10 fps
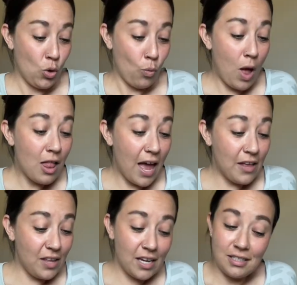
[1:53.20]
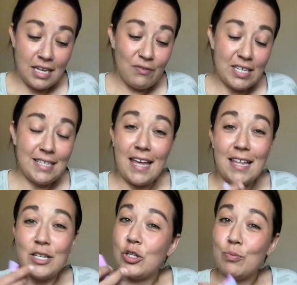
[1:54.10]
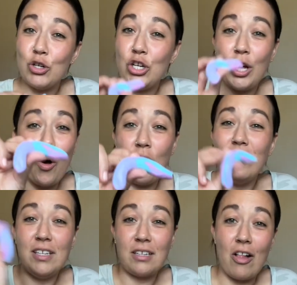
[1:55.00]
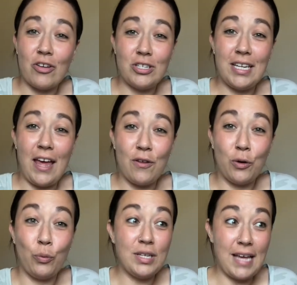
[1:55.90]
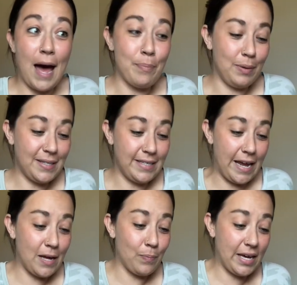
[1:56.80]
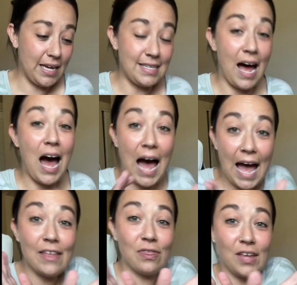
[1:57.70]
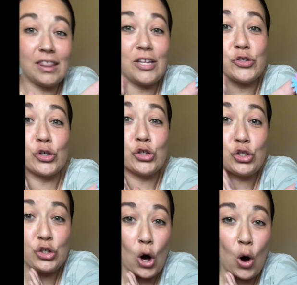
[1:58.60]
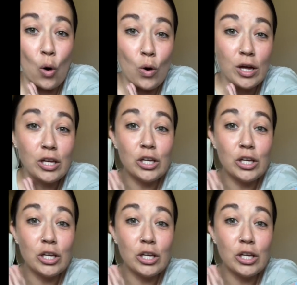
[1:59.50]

Well, I think it's safe to say that smooshing all of these colors together was a happy mistake because I think these are so